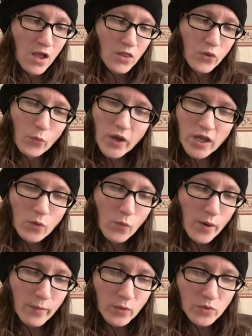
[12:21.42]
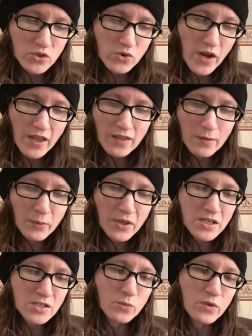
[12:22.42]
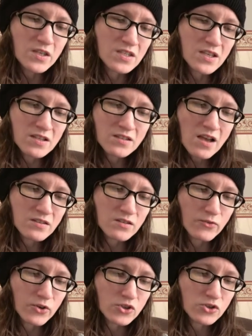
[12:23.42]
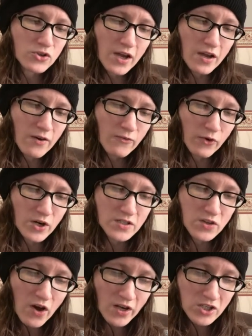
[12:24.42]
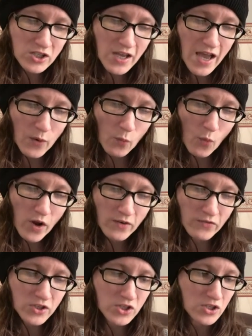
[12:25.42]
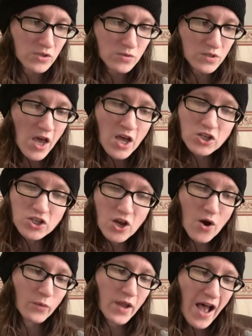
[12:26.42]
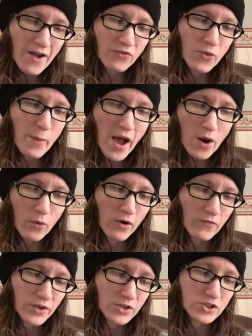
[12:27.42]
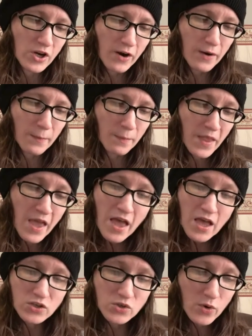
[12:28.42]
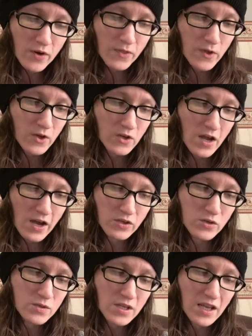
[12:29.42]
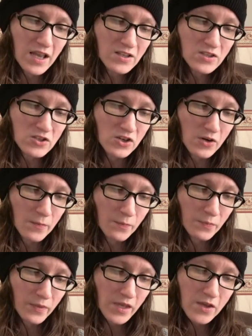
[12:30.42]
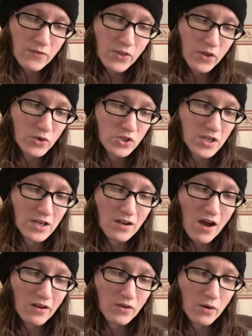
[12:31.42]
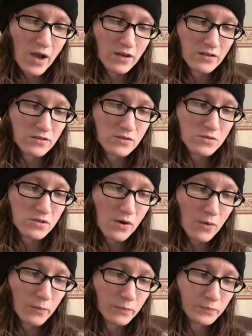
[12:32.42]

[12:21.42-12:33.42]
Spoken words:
The wicked woman was greatly pleased with the success of her trick, for as long as she had one of the shoes, she owned half the power of their charm, and Dorothy could not use it against her, even though she had not known how to do so.